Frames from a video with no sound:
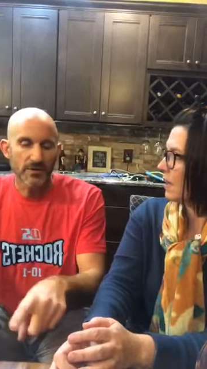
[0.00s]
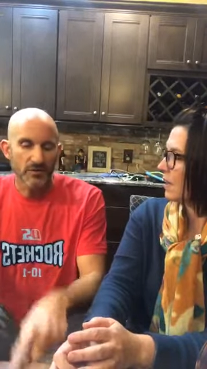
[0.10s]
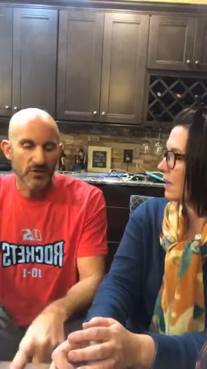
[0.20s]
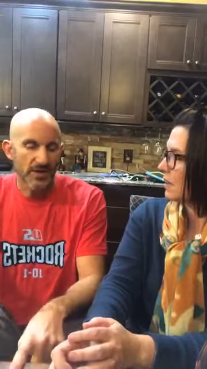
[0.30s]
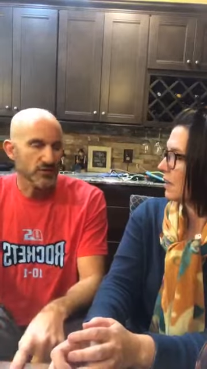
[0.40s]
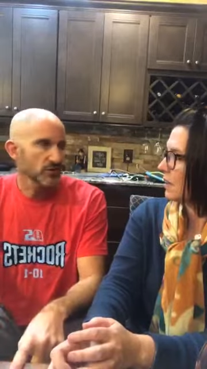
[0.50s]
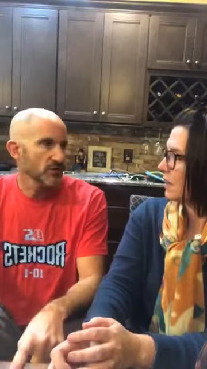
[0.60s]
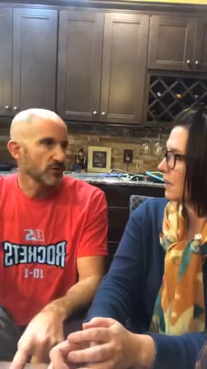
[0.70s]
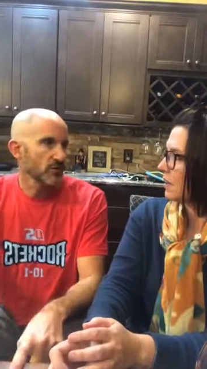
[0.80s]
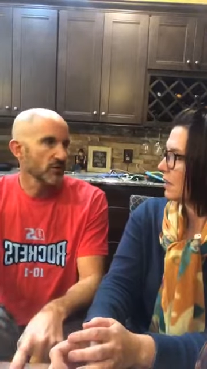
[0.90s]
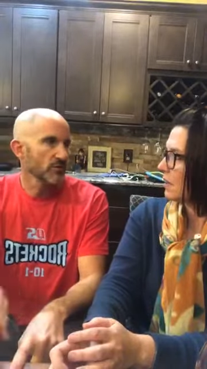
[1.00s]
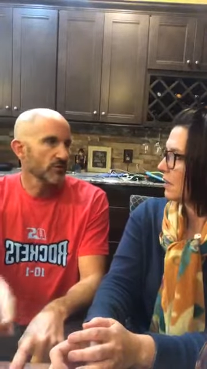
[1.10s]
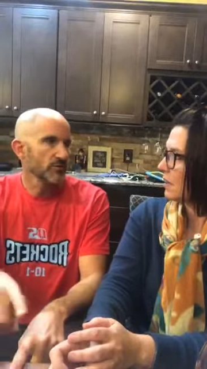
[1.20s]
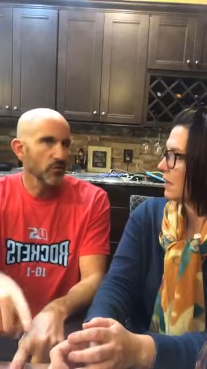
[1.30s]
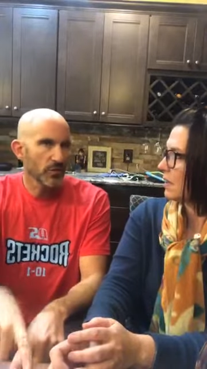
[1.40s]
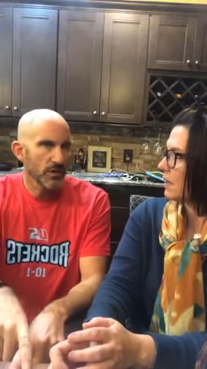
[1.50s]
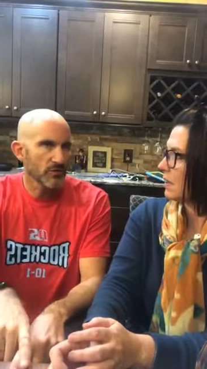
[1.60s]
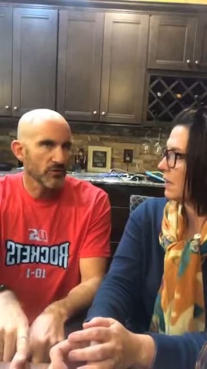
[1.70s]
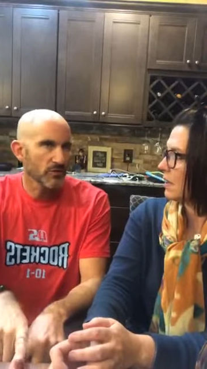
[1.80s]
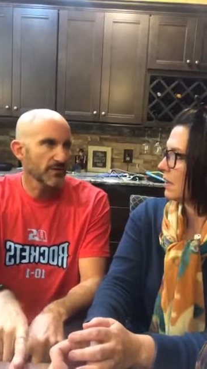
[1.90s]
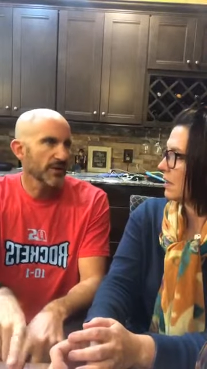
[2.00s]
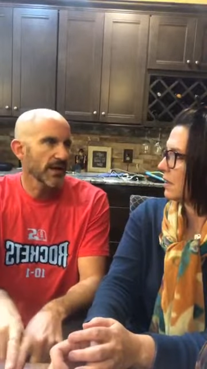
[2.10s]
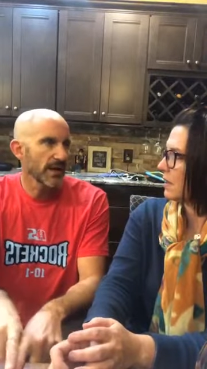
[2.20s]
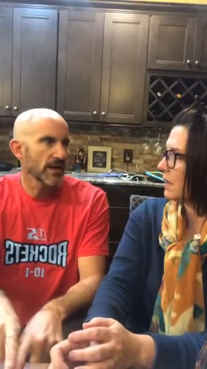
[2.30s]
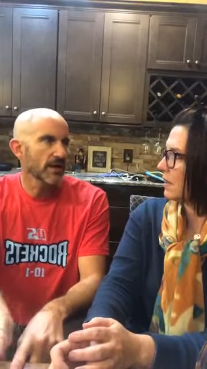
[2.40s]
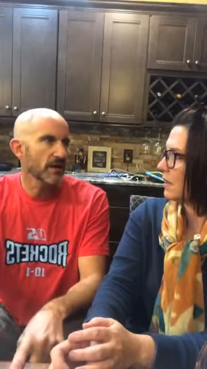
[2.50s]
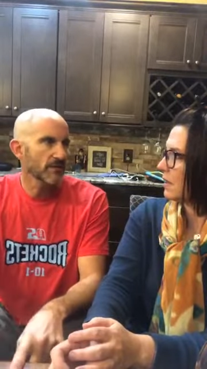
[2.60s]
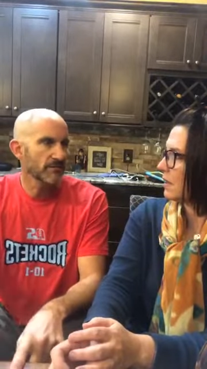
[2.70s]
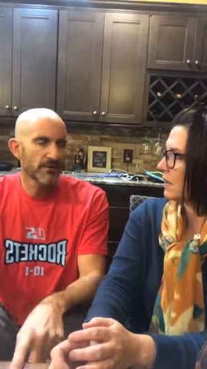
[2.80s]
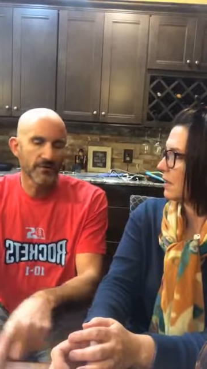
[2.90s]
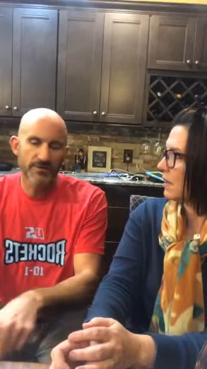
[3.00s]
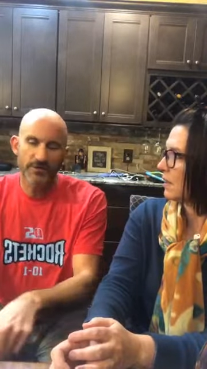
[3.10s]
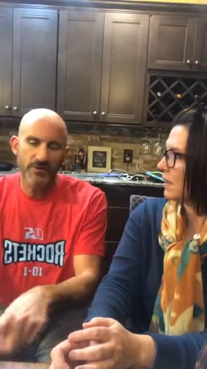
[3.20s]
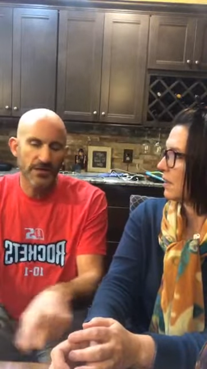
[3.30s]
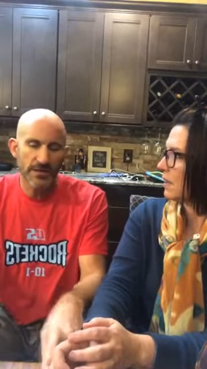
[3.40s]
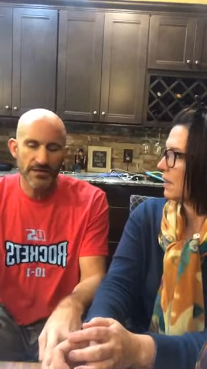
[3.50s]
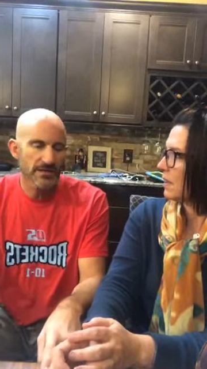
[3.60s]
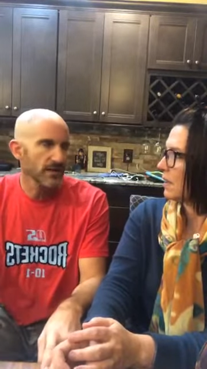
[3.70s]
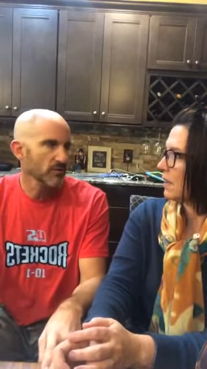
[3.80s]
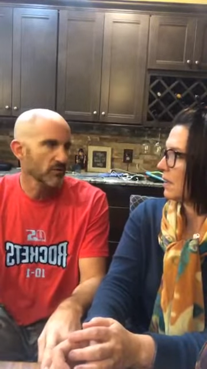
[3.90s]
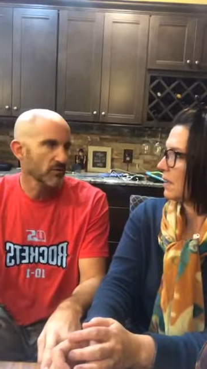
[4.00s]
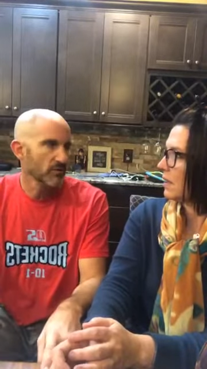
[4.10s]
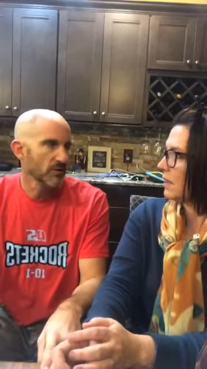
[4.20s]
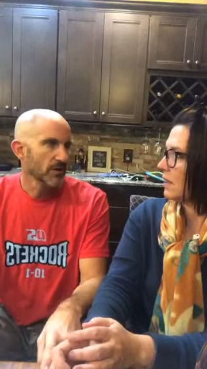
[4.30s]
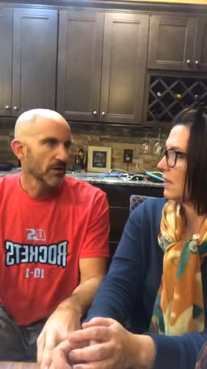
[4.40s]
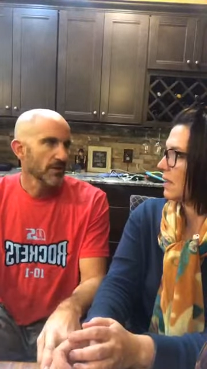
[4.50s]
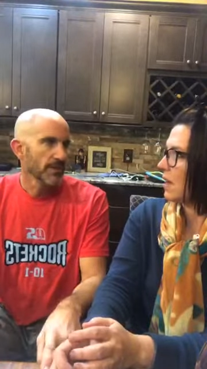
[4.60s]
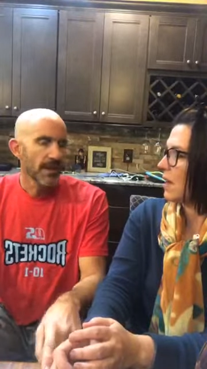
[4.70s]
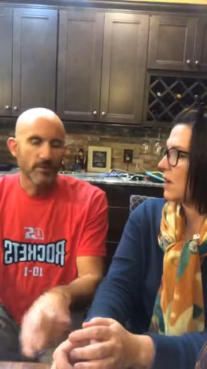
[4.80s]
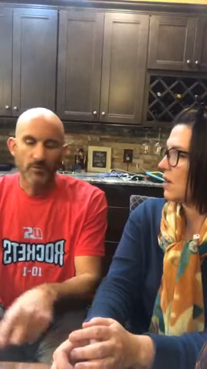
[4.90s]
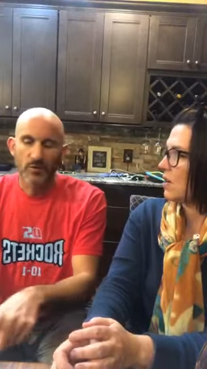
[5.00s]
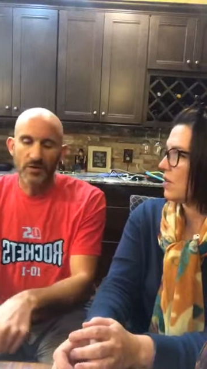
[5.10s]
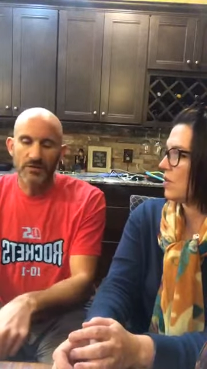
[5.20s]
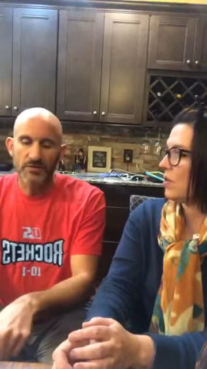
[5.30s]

Speaker 1: the injection on the twenty third day of the thirty day cycle and we're either